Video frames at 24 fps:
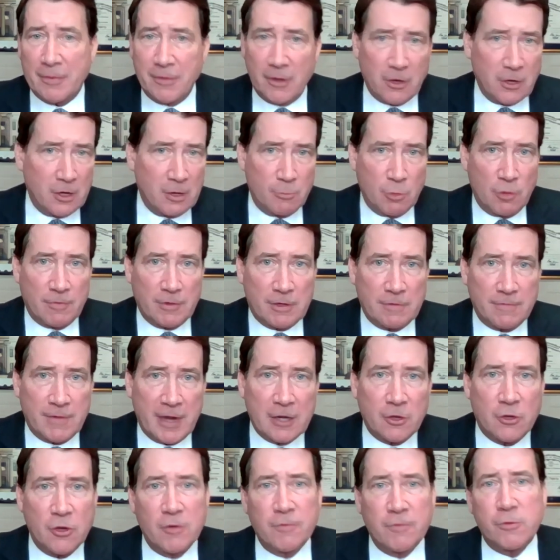They're going to move it to
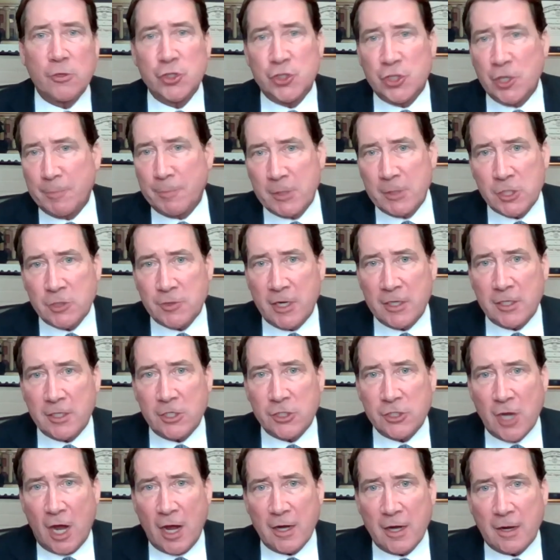Vancouver and ship it straight to
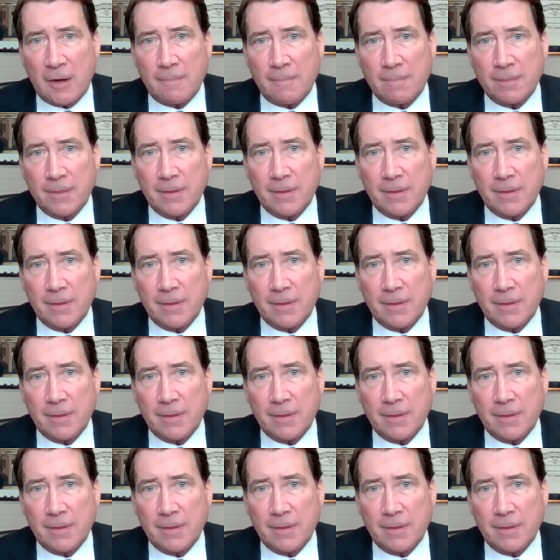China.